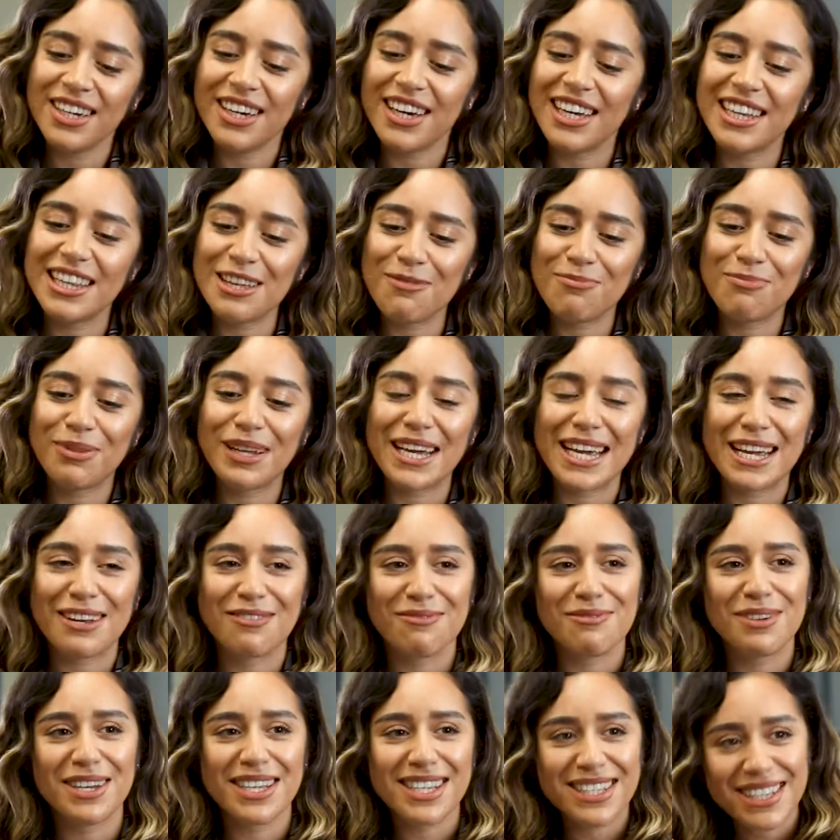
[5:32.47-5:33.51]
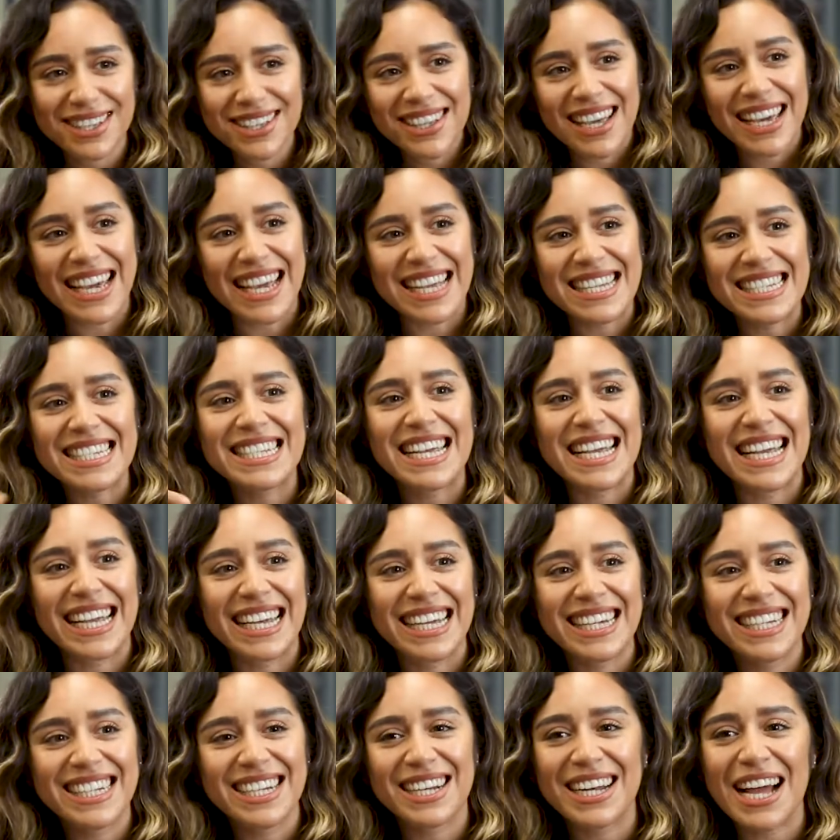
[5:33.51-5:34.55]
And they played me her
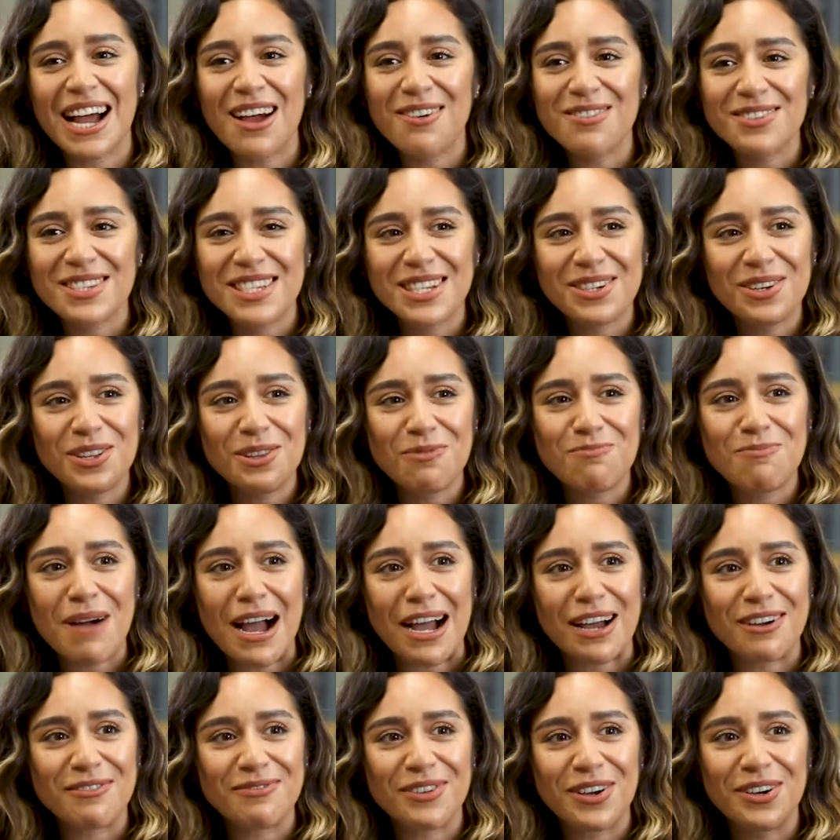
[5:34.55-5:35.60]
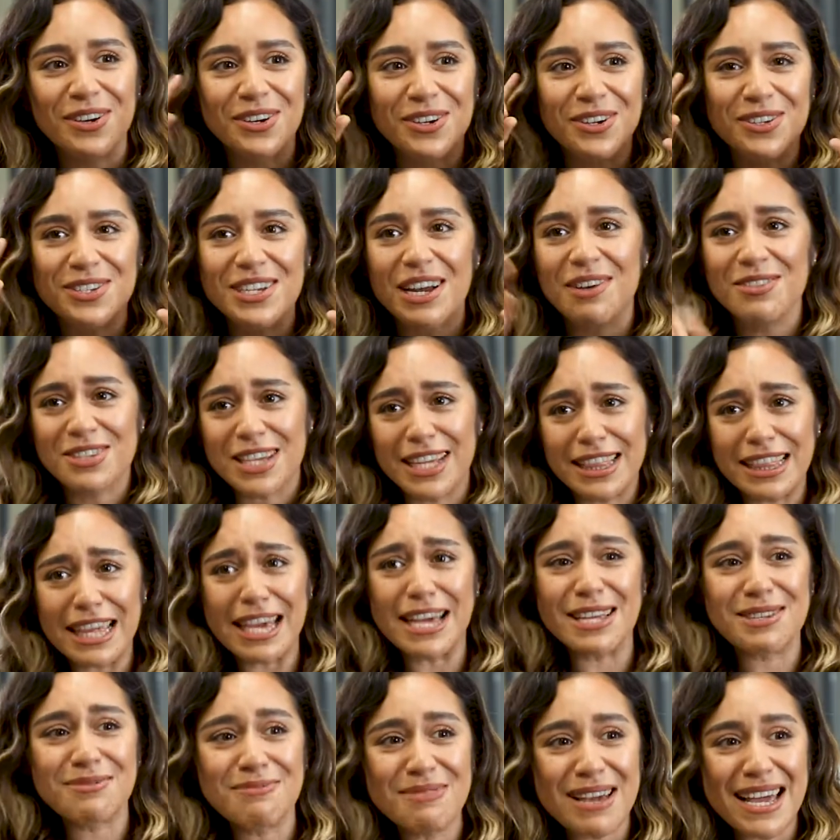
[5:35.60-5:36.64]
singing and I was in all the backing vocals and I was like,
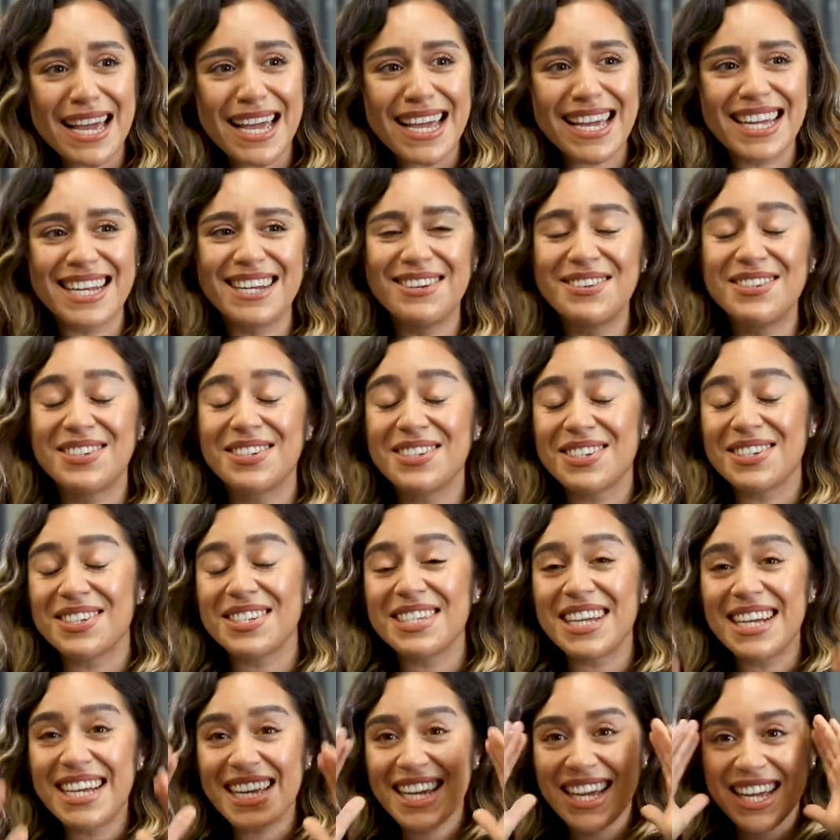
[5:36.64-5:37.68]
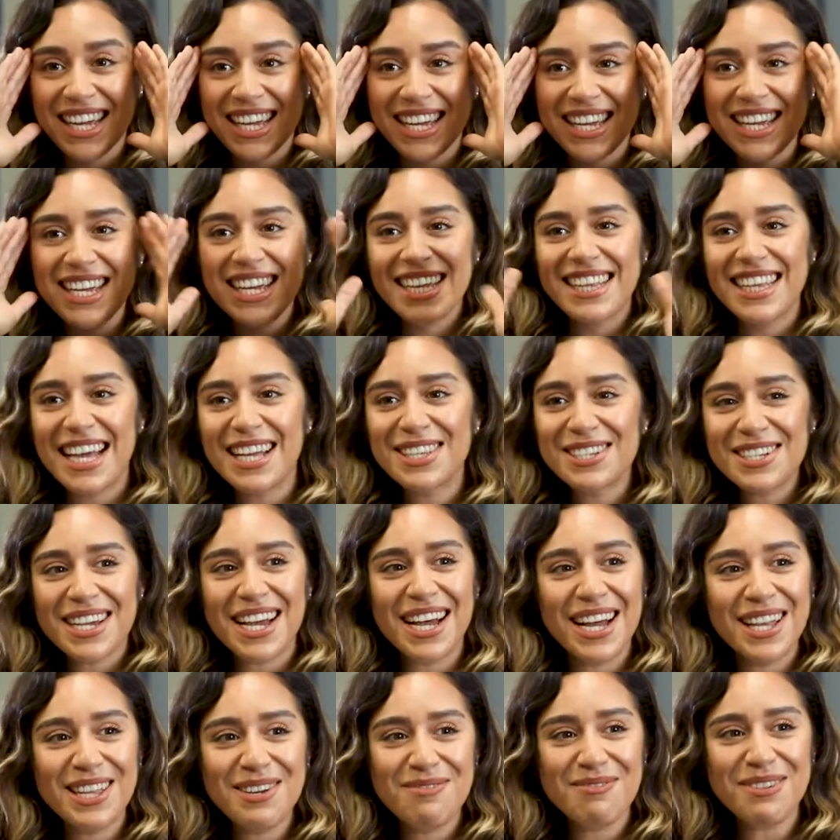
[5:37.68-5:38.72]
there's me. And it was just like, that's
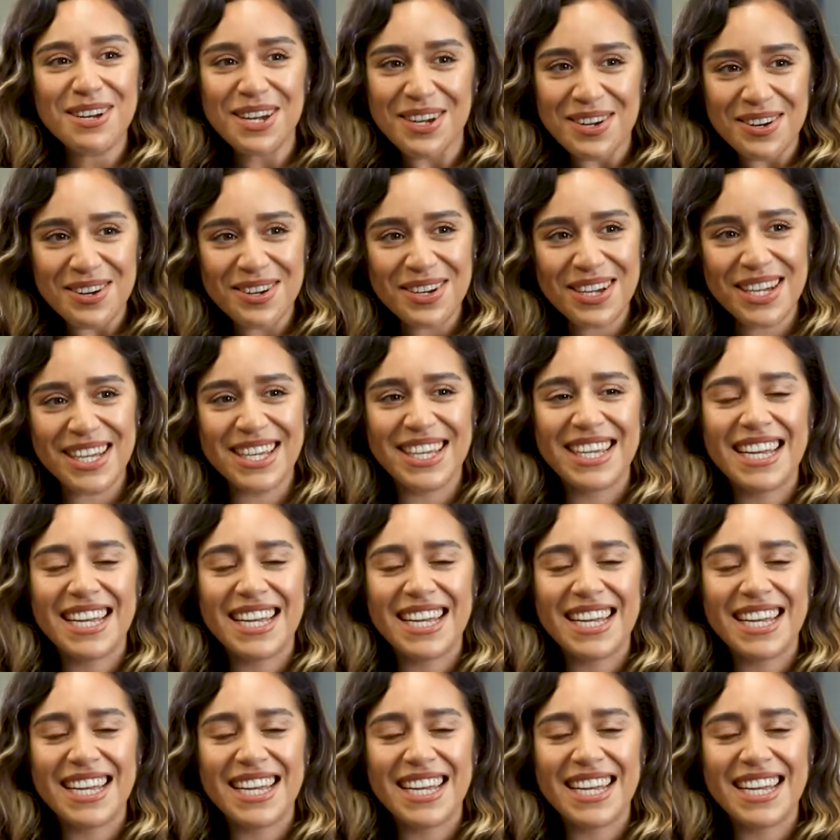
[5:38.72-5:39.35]
Kylie Minogue.